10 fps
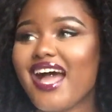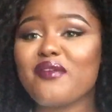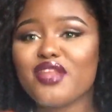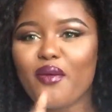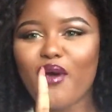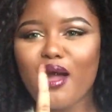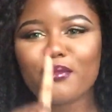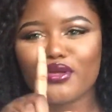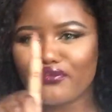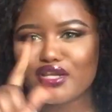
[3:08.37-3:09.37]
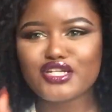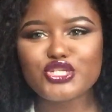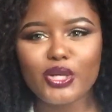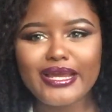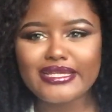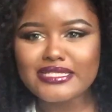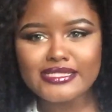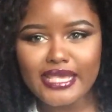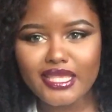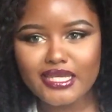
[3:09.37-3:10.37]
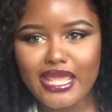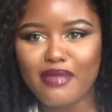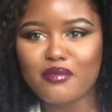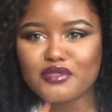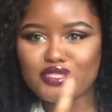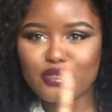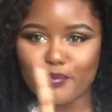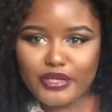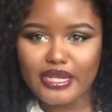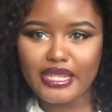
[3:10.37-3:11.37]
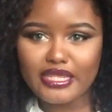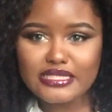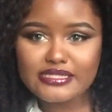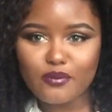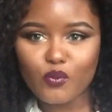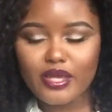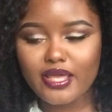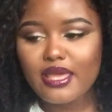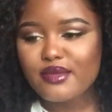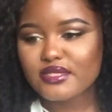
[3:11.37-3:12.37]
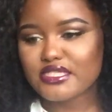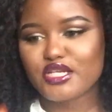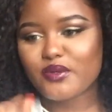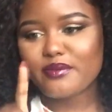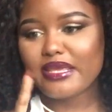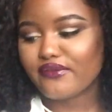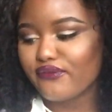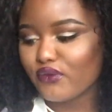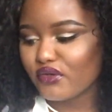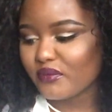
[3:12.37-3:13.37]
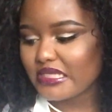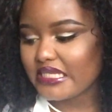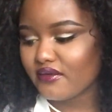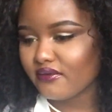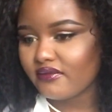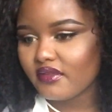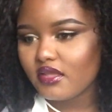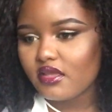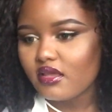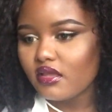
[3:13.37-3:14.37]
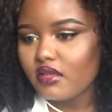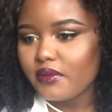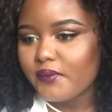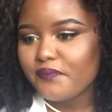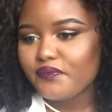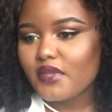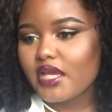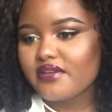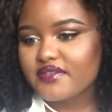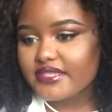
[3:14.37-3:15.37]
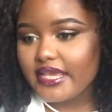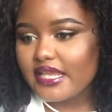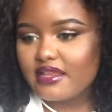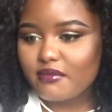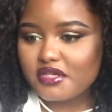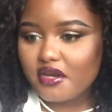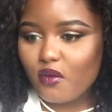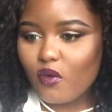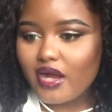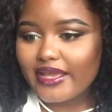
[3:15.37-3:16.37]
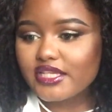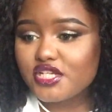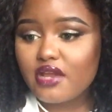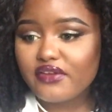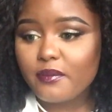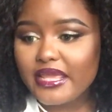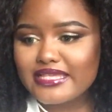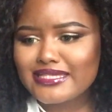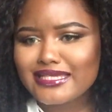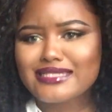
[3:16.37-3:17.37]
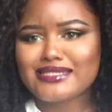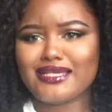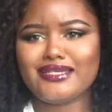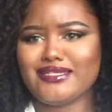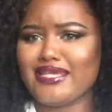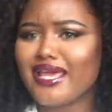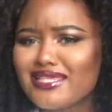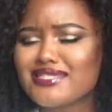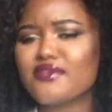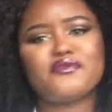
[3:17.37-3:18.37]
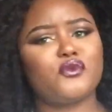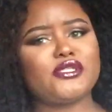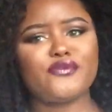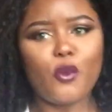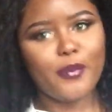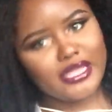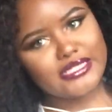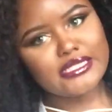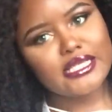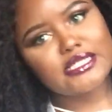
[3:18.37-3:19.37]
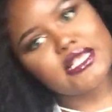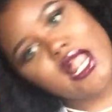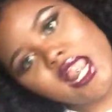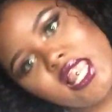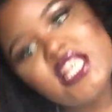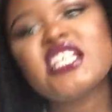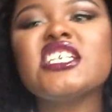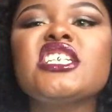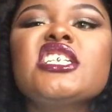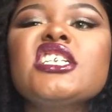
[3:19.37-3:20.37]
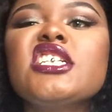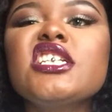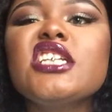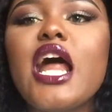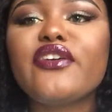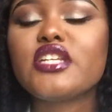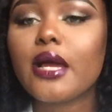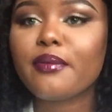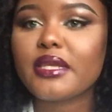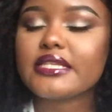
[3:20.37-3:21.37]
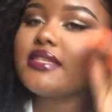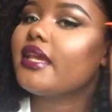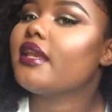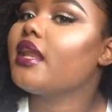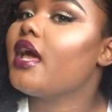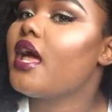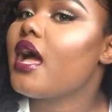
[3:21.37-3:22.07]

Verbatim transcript: Oh, you know what? I'm not even going to try and say her name. I'm just going to put it here somewhere because I don't want to make a fool of myself. I never say her name. I don't know why. Do you have any piercings? Yes, of course I've got piercings. A tongue piercing.